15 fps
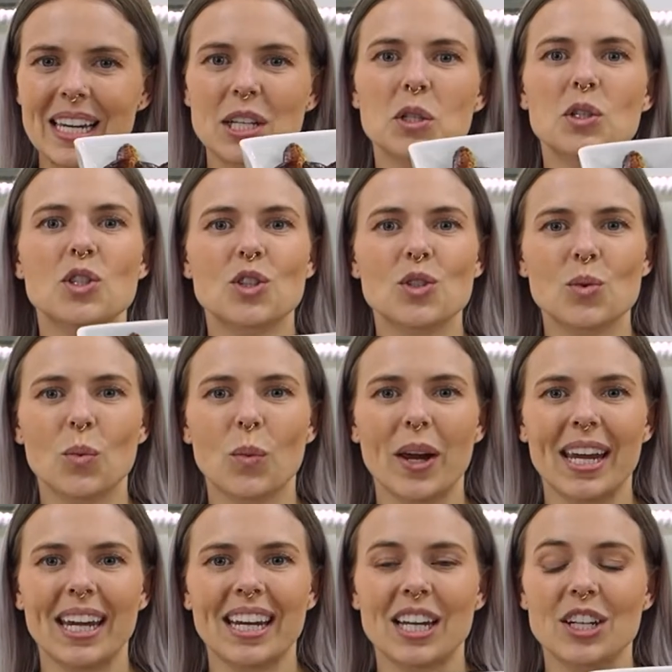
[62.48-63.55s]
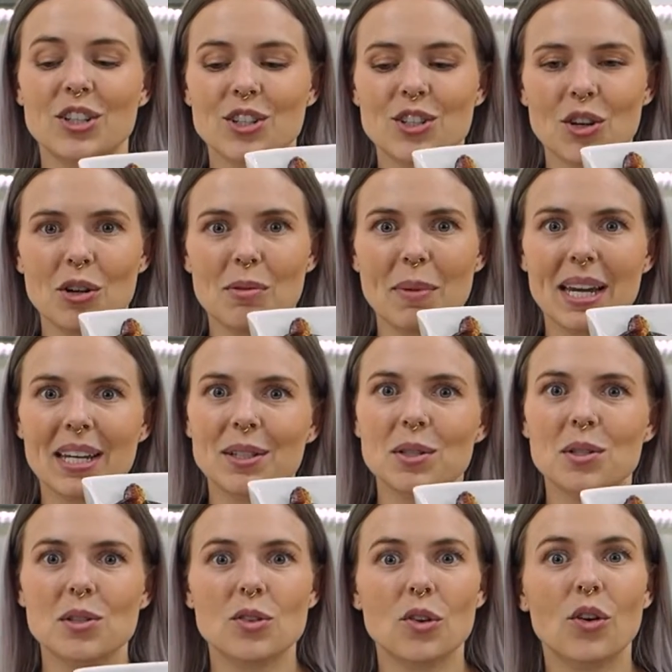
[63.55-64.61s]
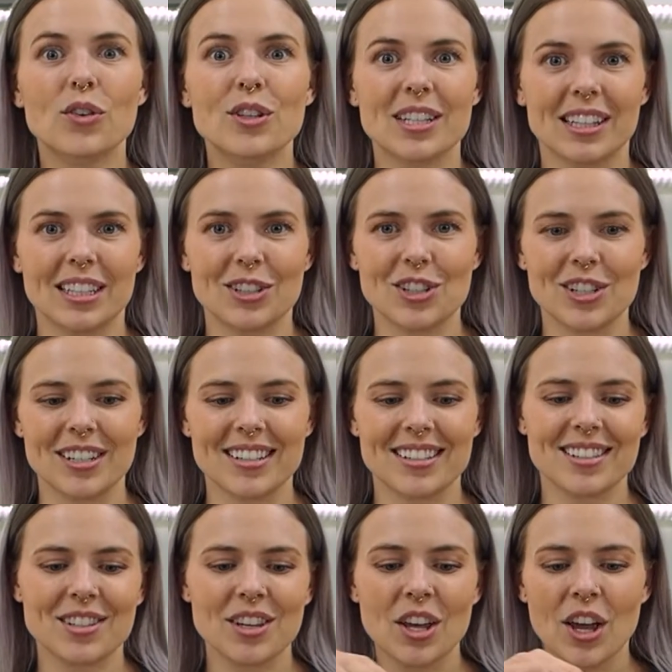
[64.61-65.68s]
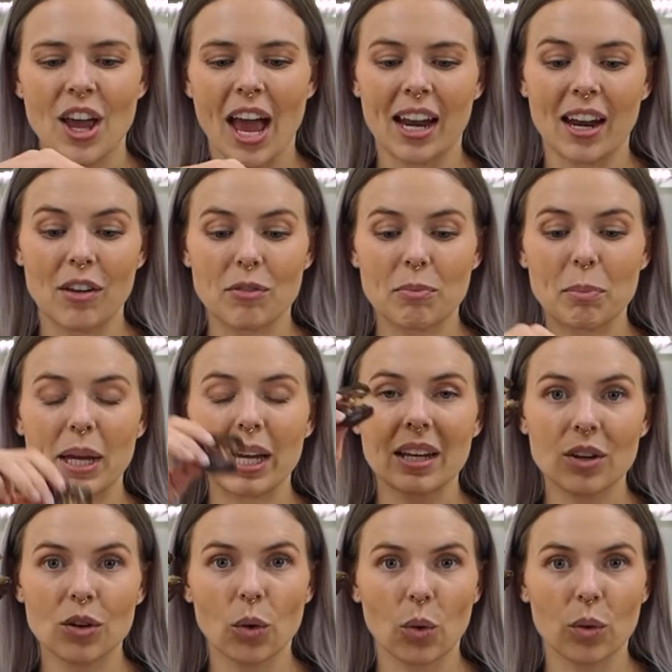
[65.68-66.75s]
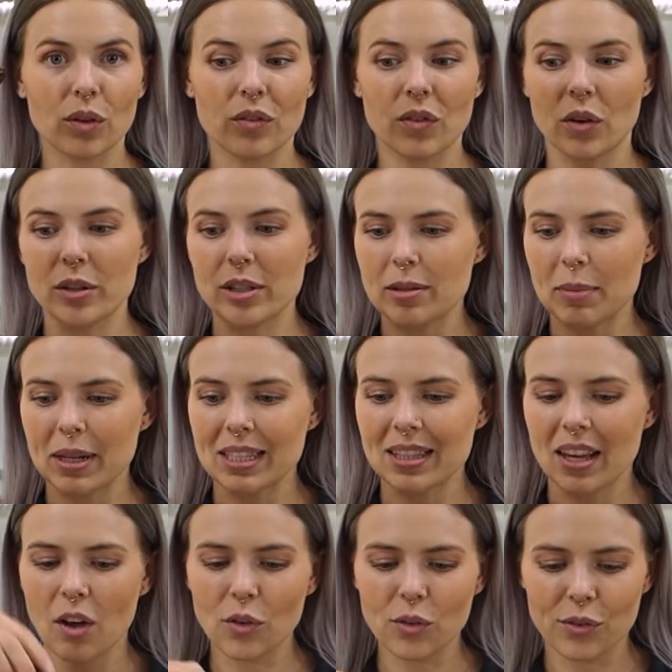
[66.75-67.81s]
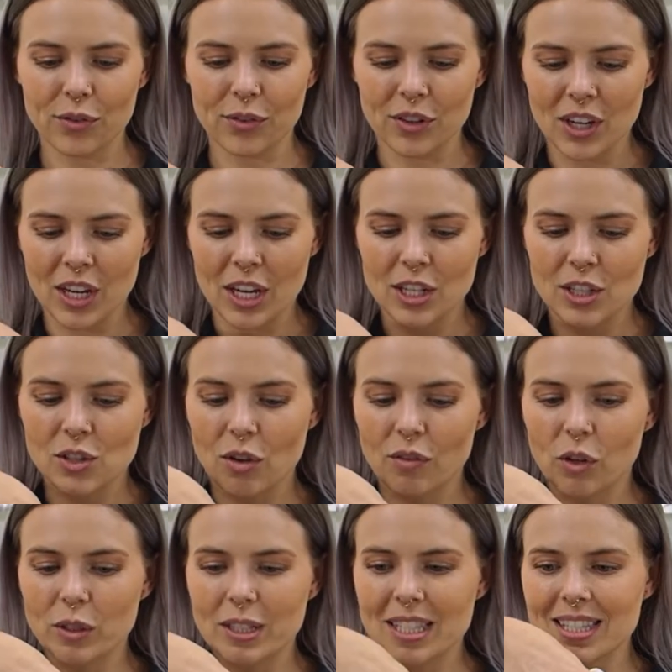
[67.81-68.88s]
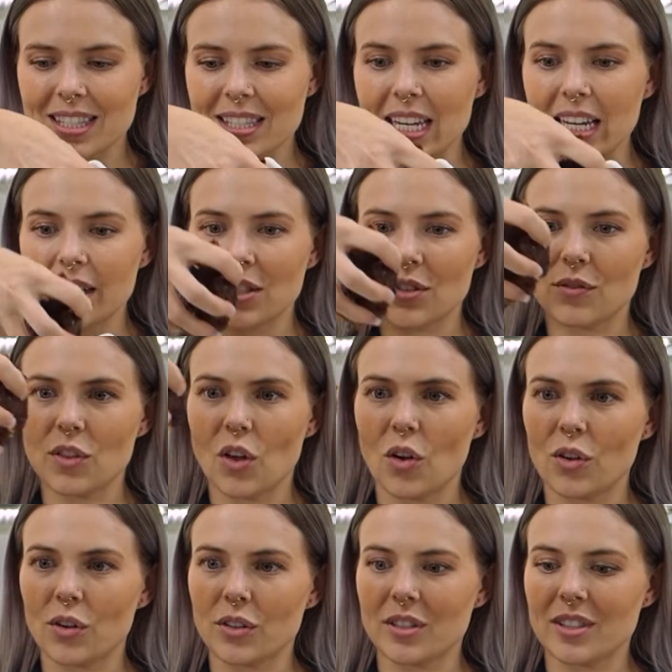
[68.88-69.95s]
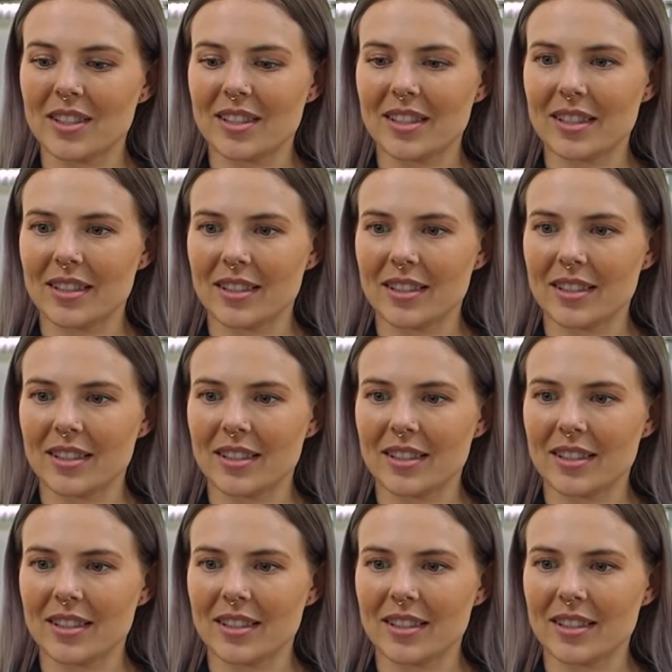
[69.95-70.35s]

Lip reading: and sweet and just gonna make it so delicious. And I've pitted all of those myself. So I've got 6 of those.